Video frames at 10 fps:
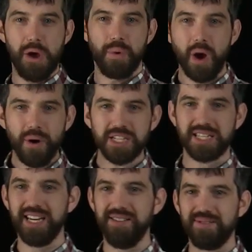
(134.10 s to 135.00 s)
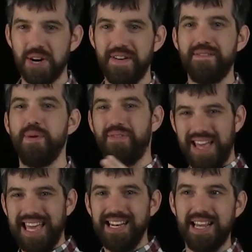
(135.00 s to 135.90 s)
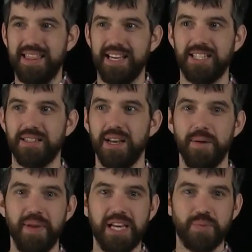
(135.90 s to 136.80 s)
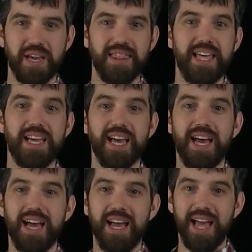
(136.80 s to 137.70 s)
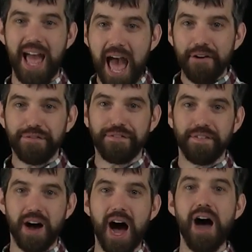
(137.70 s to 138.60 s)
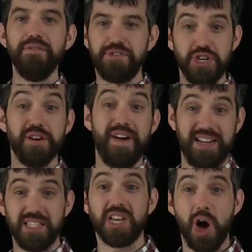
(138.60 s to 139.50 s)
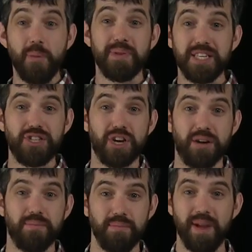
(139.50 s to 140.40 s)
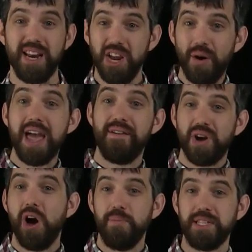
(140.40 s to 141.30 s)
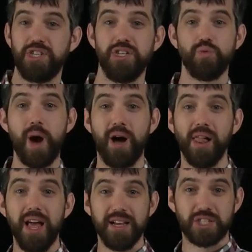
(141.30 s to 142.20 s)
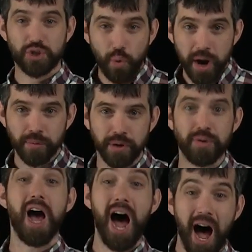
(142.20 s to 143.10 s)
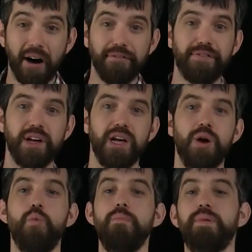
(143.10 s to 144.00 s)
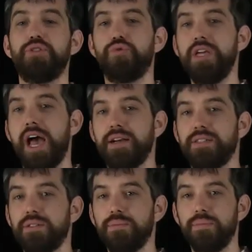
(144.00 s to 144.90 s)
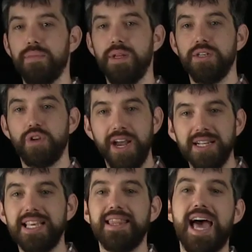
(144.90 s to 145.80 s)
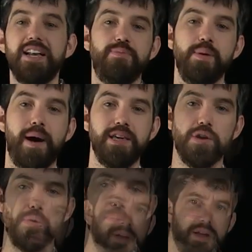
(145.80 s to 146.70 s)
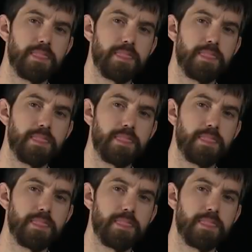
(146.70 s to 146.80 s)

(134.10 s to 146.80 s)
We always can sort of have a bit of a hint at this because we can think f of g of x is a composition. And here I have a composition as well, square root of 1 plus 3x. So I'm going to set that to be my u.